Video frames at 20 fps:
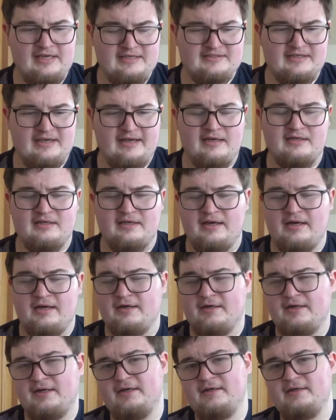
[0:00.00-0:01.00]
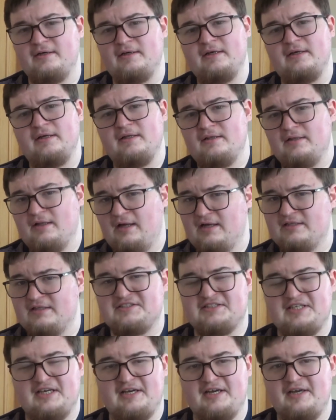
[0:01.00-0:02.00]
Yes, I had a haircut
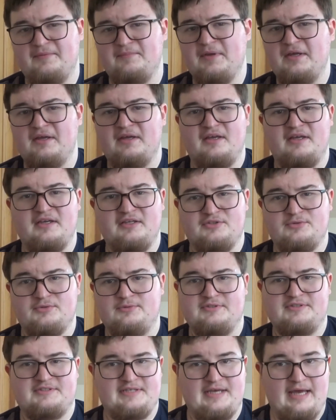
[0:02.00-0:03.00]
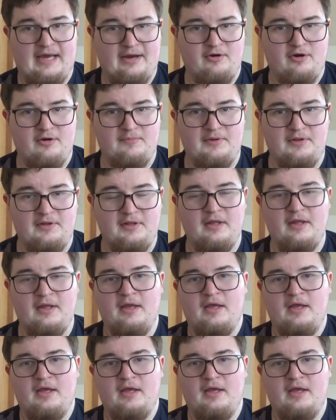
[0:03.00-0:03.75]
last time. It was terrible.